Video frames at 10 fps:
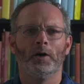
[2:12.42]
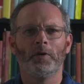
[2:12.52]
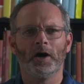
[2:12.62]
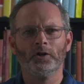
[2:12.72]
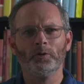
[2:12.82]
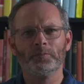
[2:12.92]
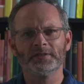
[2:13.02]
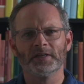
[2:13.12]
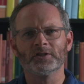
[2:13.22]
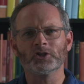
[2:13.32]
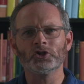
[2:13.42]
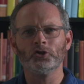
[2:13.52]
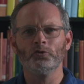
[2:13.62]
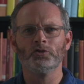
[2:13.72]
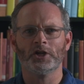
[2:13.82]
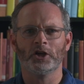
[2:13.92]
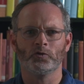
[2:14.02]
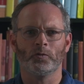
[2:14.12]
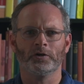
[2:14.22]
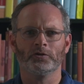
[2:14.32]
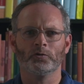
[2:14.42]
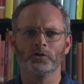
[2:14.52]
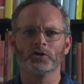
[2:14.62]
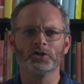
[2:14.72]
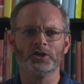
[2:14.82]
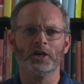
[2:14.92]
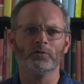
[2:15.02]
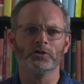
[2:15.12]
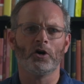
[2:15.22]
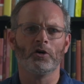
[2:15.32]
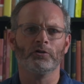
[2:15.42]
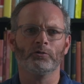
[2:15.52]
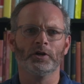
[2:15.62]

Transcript: Apollo possesses two sanctuaries, which are sacred to all the